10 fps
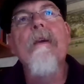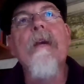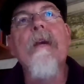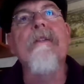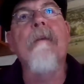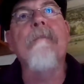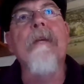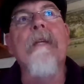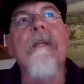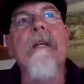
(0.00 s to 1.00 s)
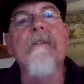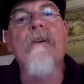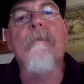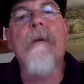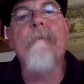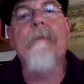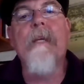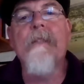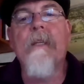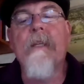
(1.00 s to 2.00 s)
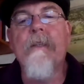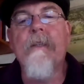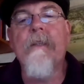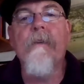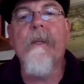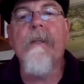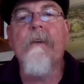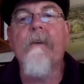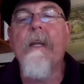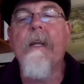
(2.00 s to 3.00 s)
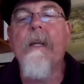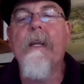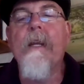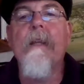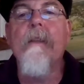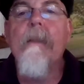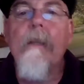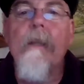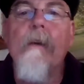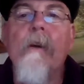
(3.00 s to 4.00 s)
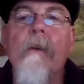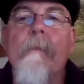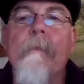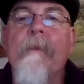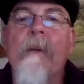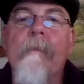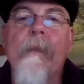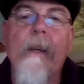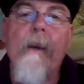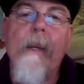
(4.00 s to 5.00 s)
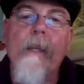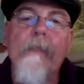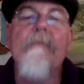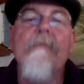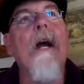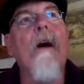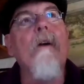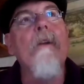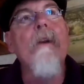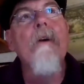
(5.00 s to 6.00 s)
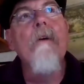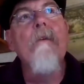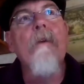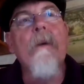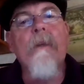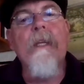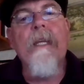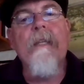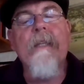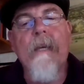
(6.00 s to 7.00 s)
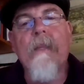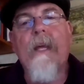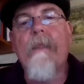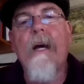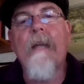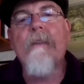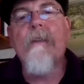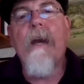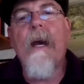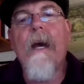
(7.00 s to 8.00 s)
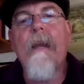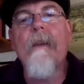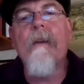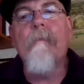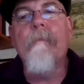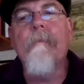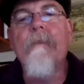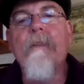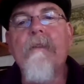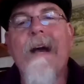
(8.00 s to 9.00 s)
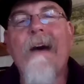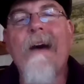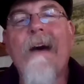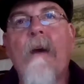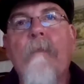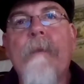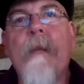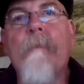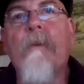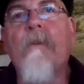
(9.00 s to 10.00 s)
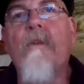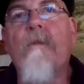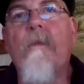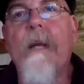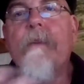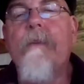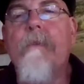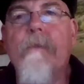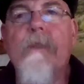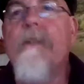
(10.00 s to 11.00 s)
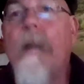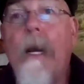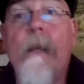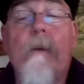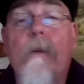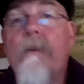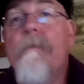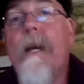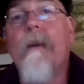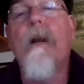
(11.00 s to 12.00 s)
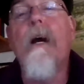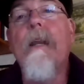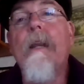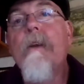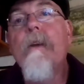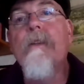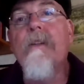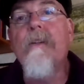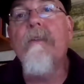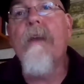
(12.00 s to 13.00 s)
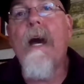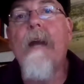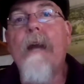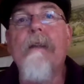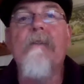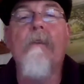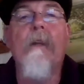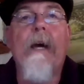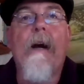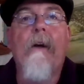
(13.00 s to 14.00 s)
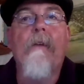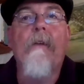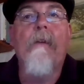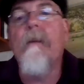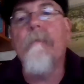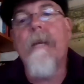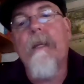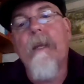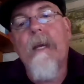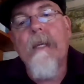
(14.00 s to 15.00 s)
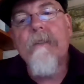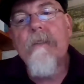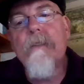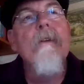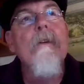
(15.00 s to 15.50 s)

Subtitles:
And this is something that as our population continues to increase and, urban and suburban areas spread out, we really need to give a lot of thought to that, to how to allow people who want to just hike or horseback ride to do that, and to allow, mechanized